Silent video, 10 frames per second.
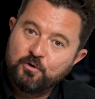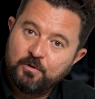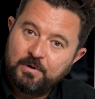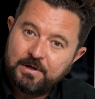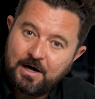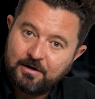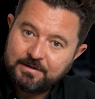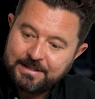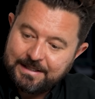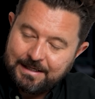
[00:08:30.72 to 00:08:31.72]
you are
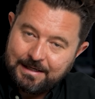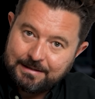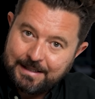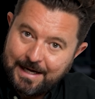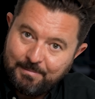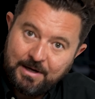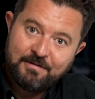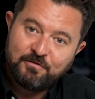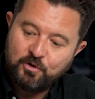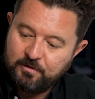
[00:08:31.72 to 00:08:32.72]
currently labor,
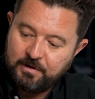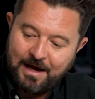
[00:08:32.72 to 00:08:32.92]
if you